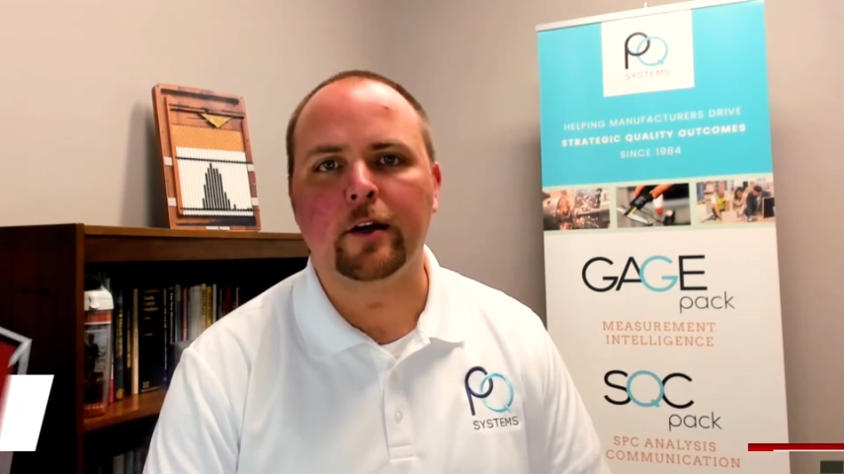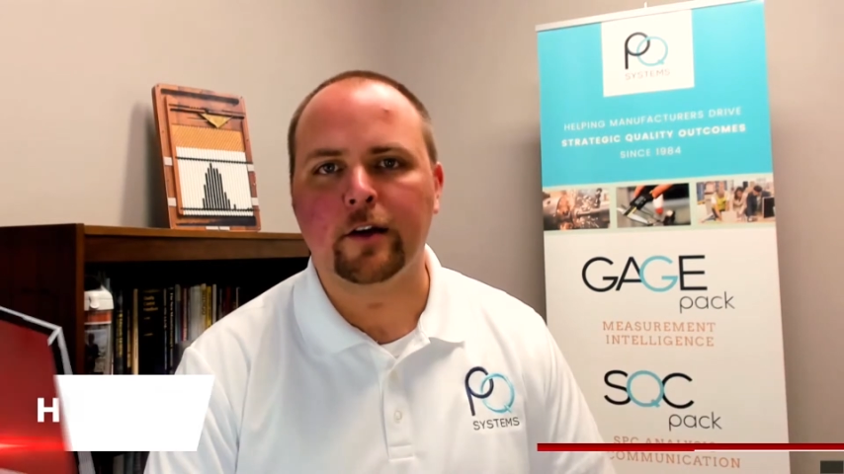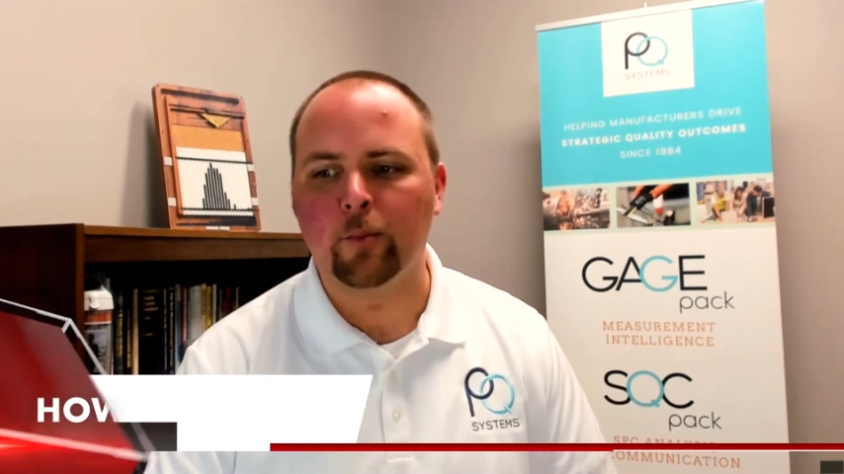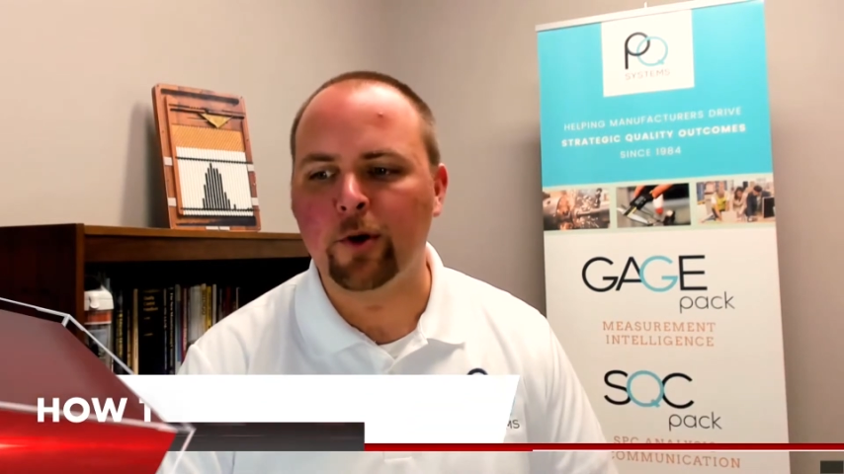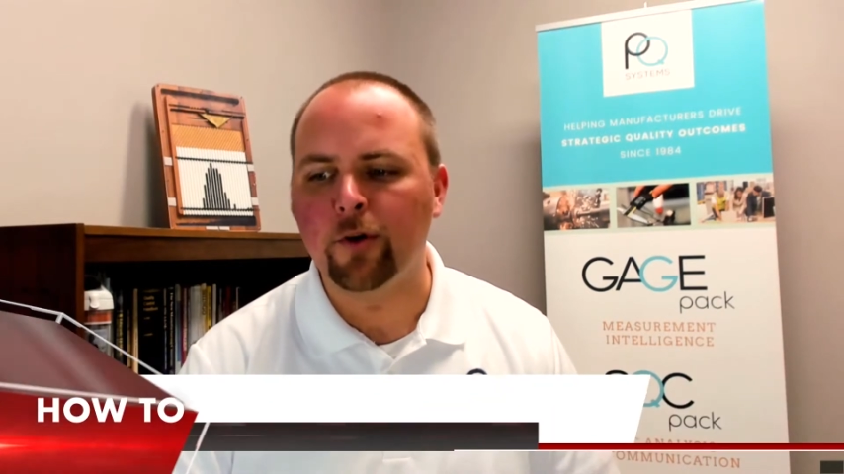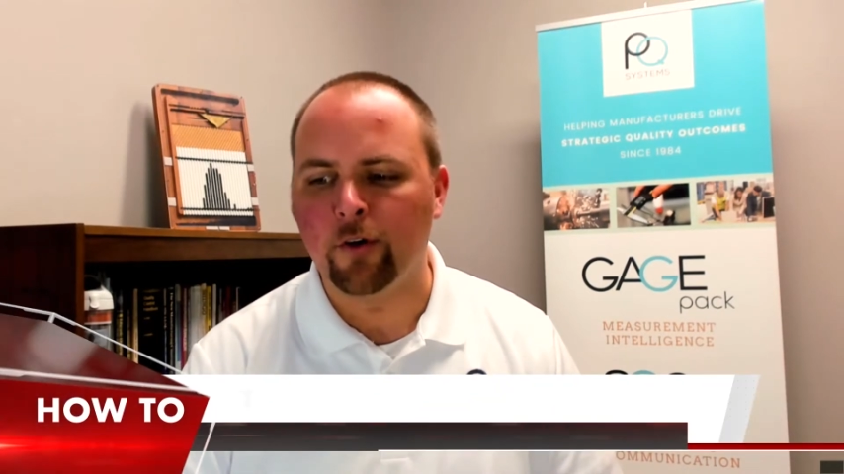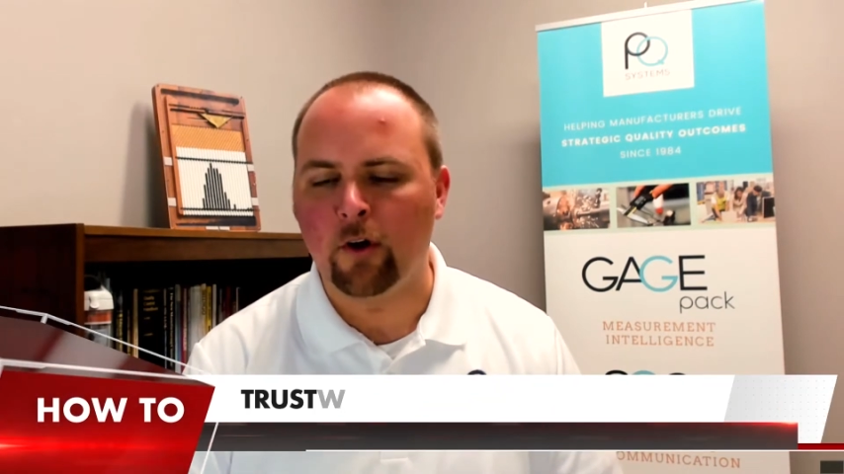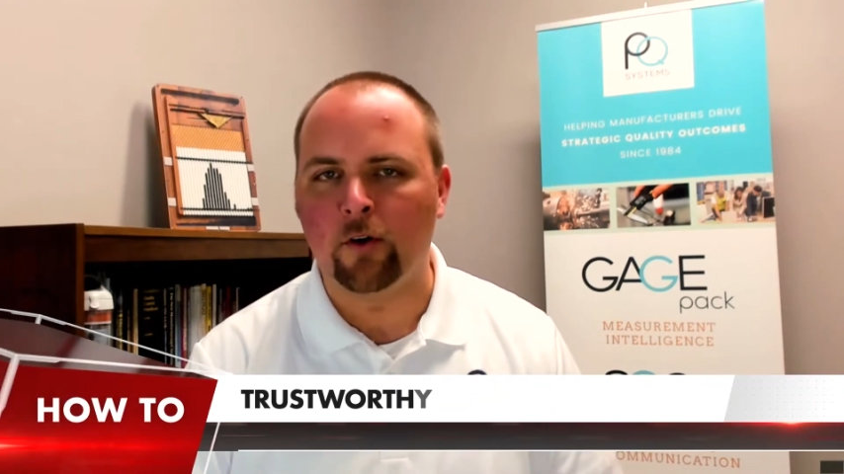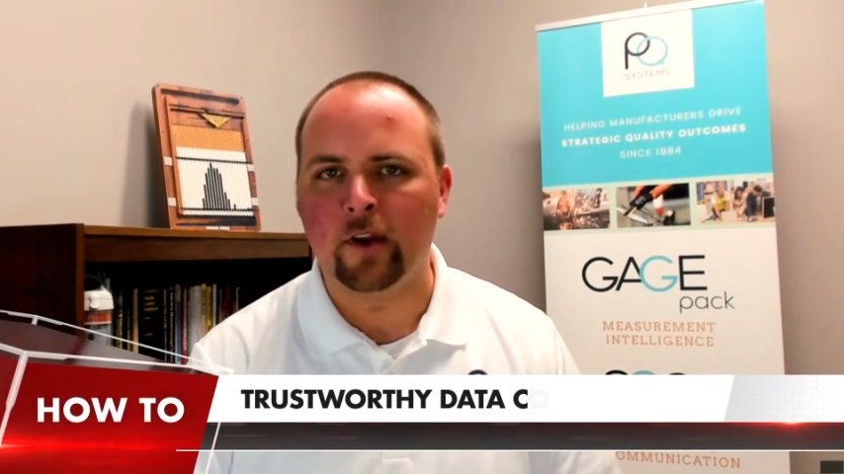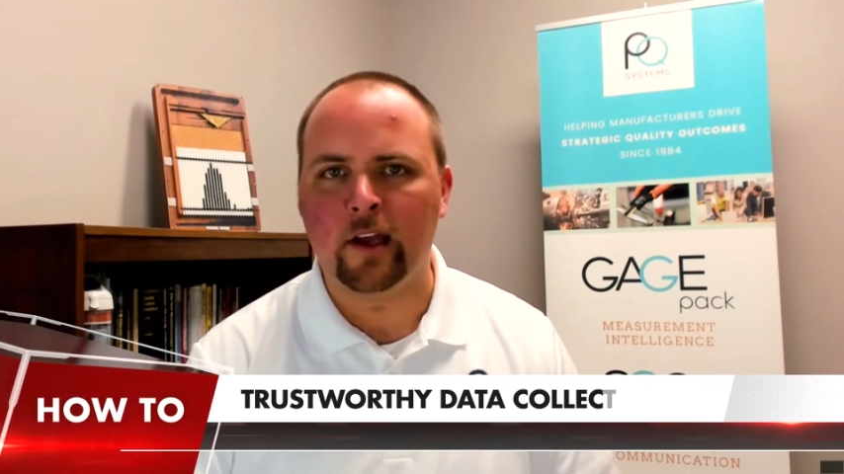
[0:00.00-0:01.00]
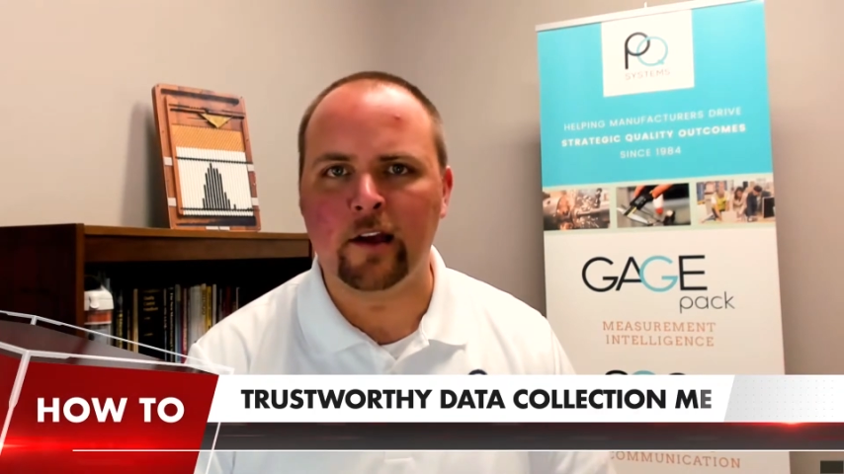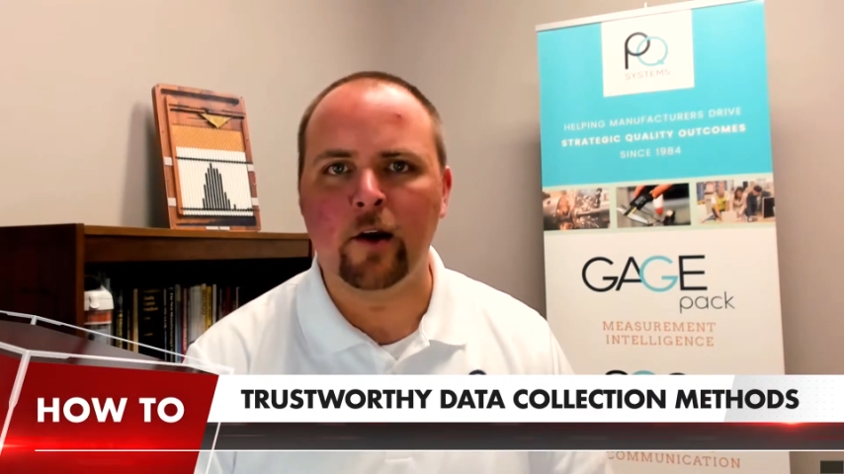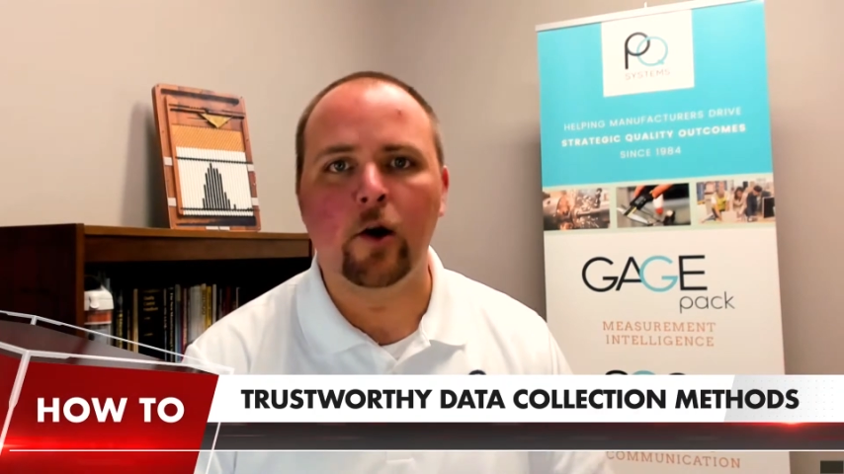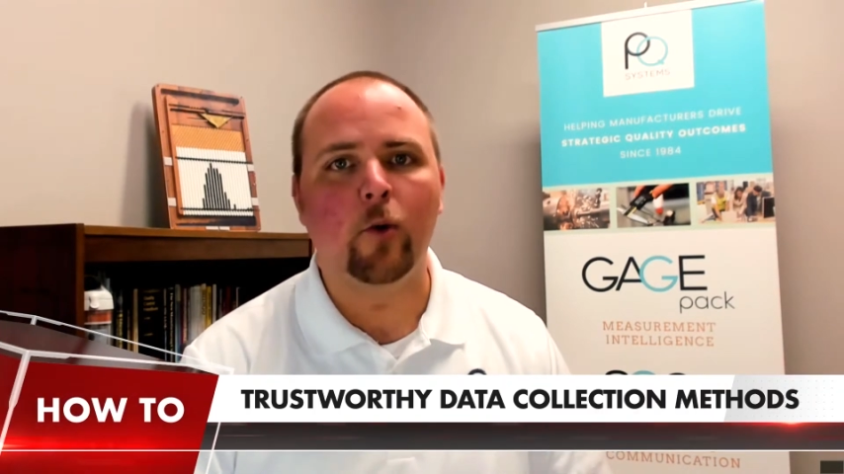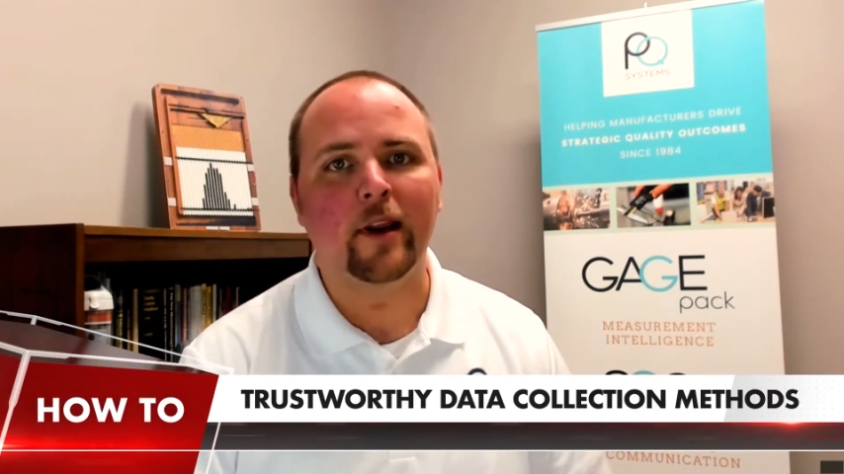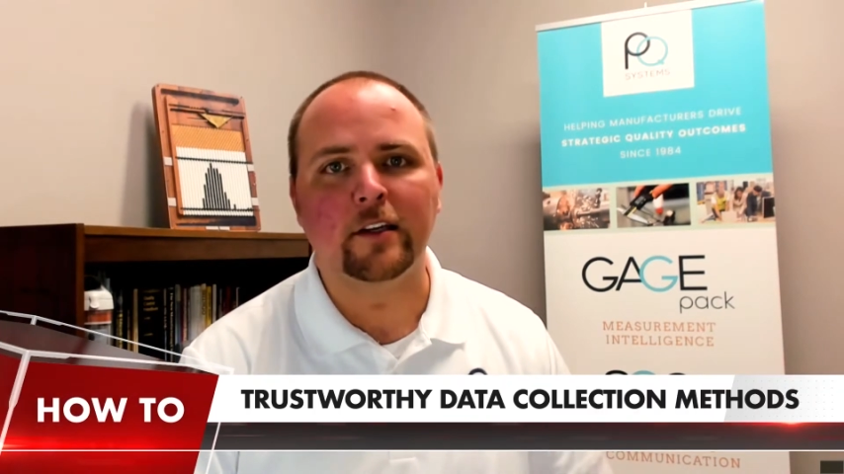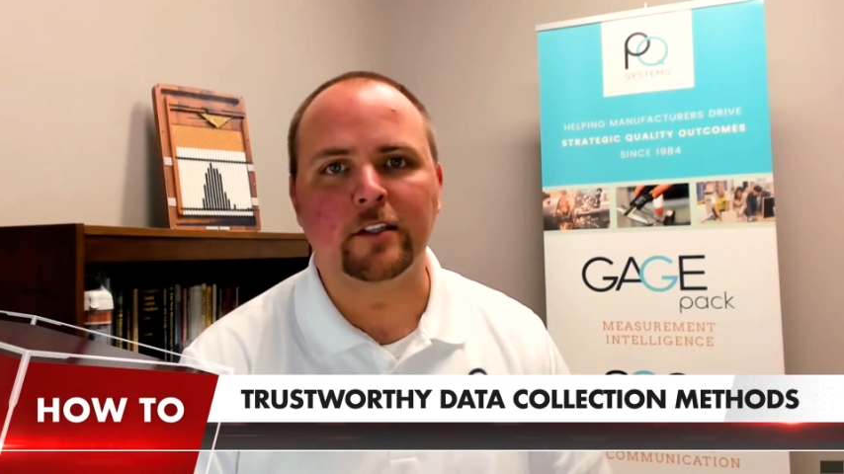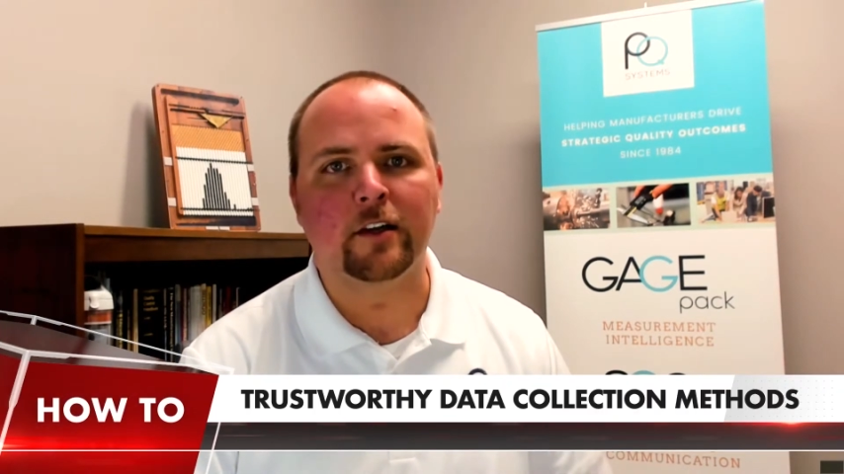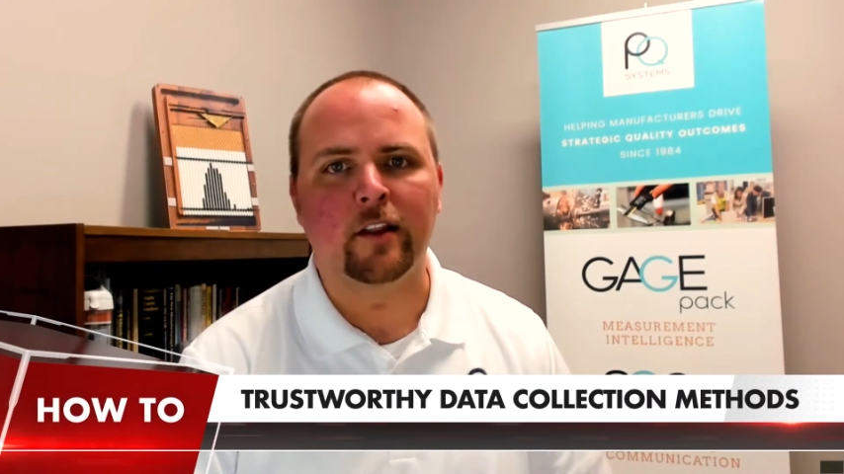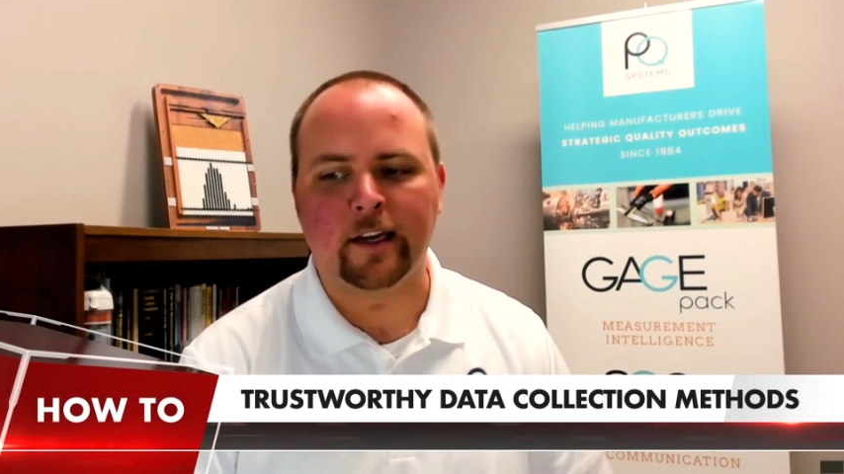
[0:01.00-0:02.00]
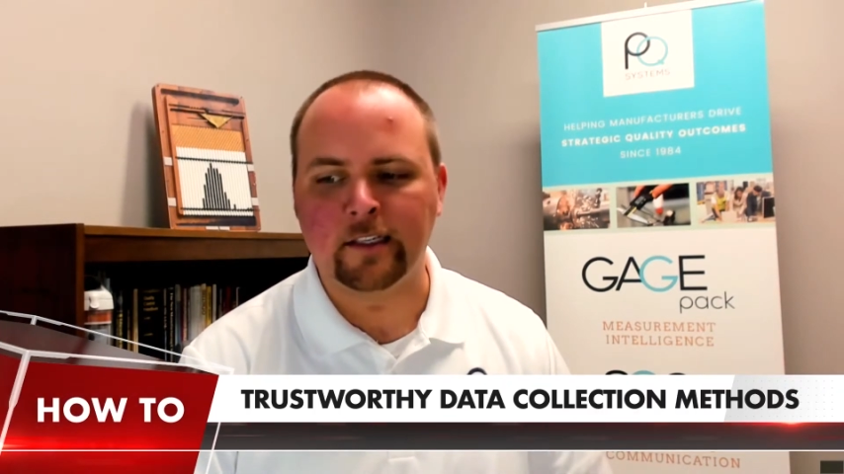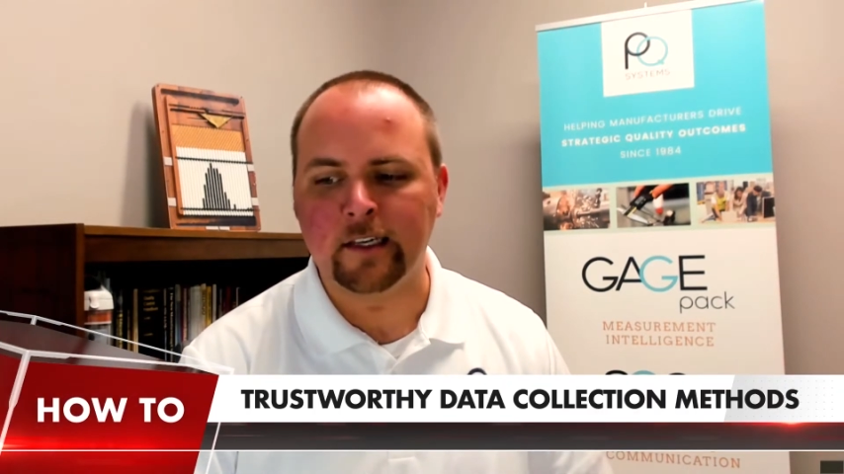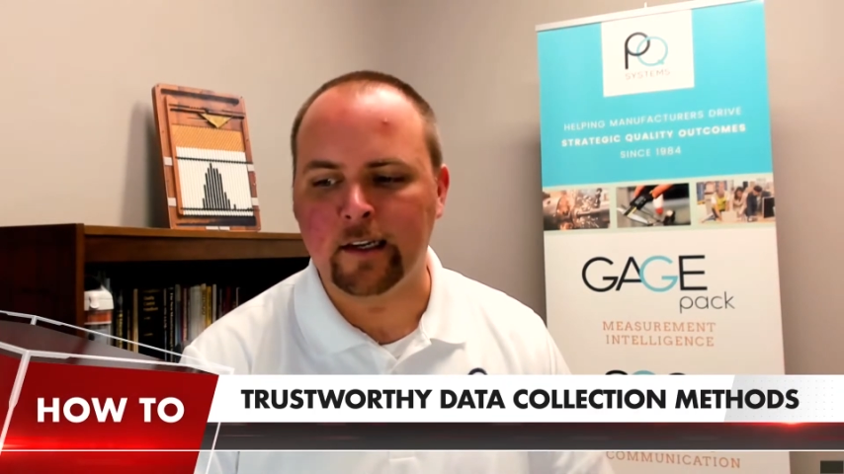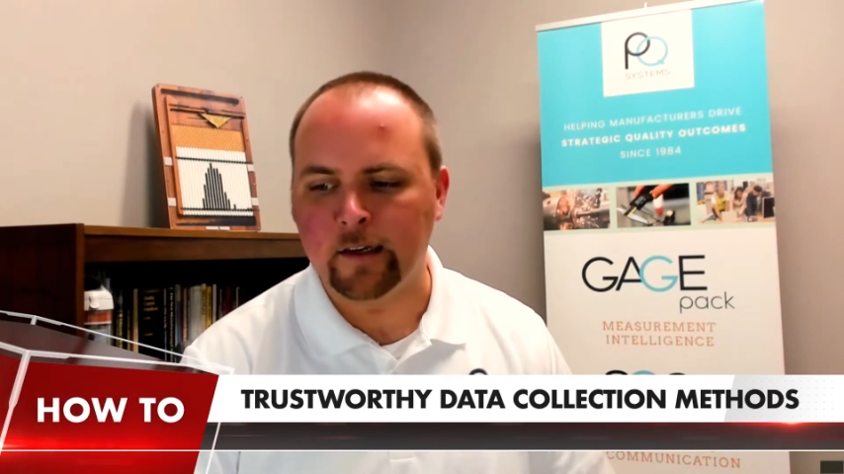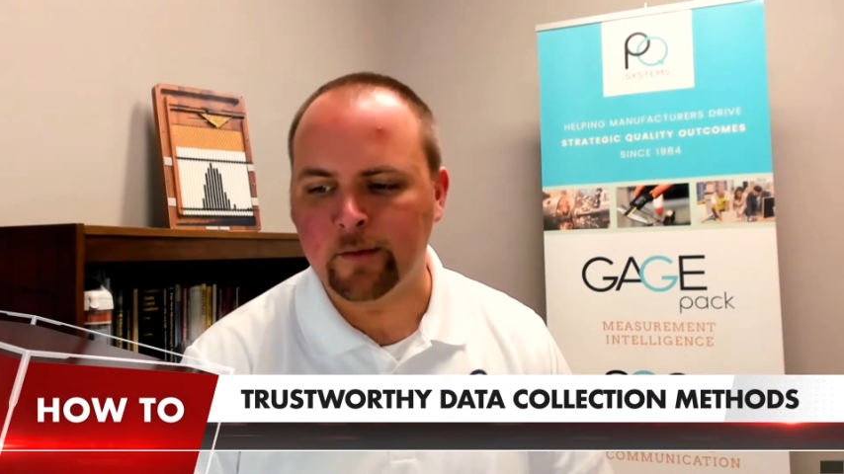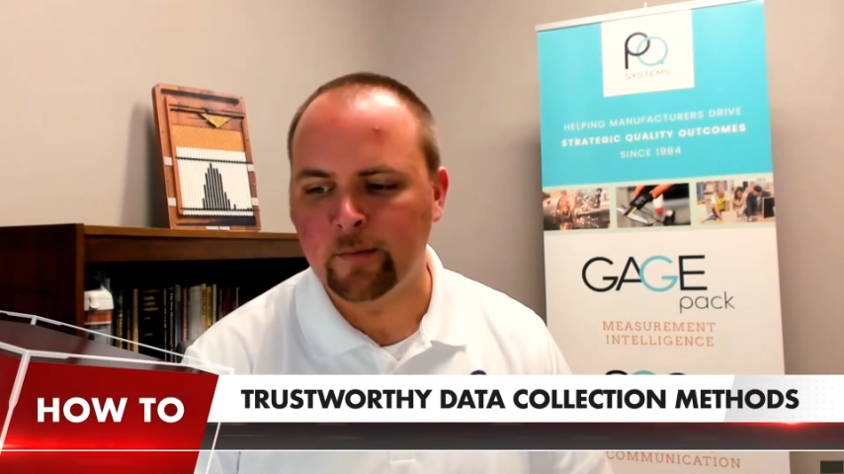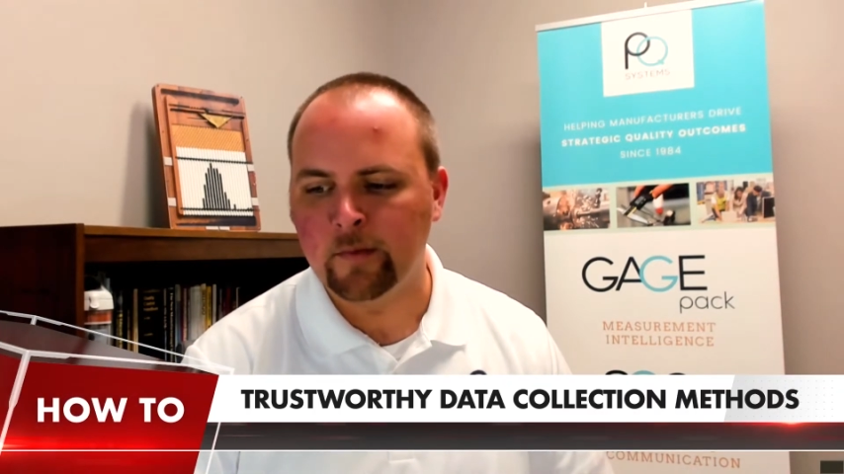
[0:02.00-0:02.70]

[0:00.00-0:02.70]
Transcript: computer all day waiting to collect data.